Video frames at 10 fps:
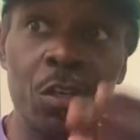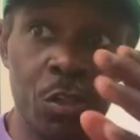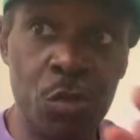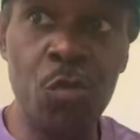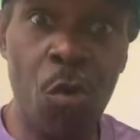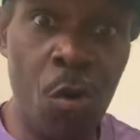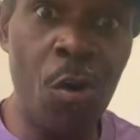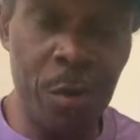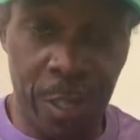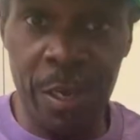you
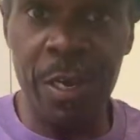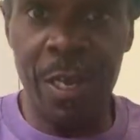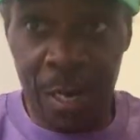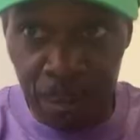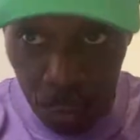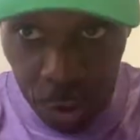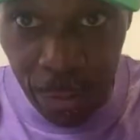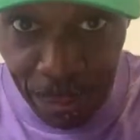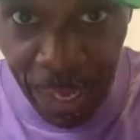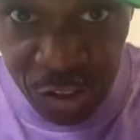on here and I'm going
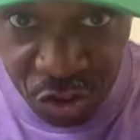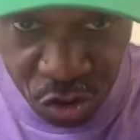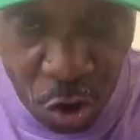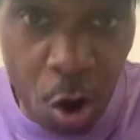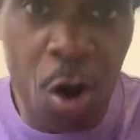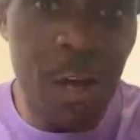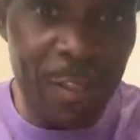to make sure